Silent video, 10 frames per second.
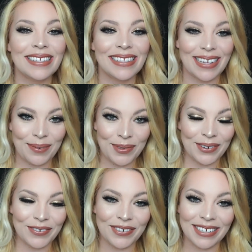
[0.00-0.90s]
stay
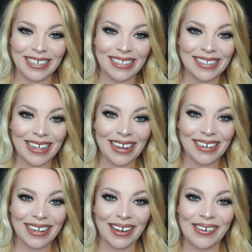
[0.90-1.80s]
beautiful inside
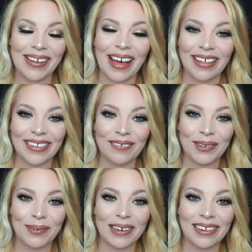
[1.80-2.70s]
and out. I love
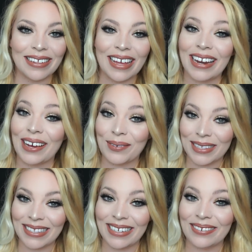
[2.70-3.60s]
you all, and I
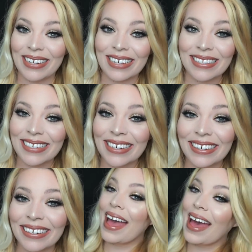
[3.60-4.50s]
will see you next
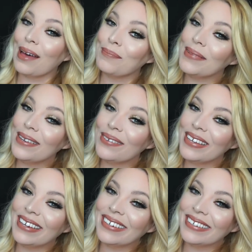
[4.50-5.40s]
year. Happy New
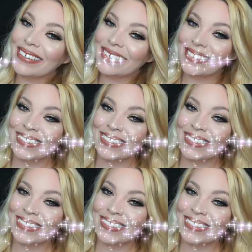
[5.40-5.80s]
Year!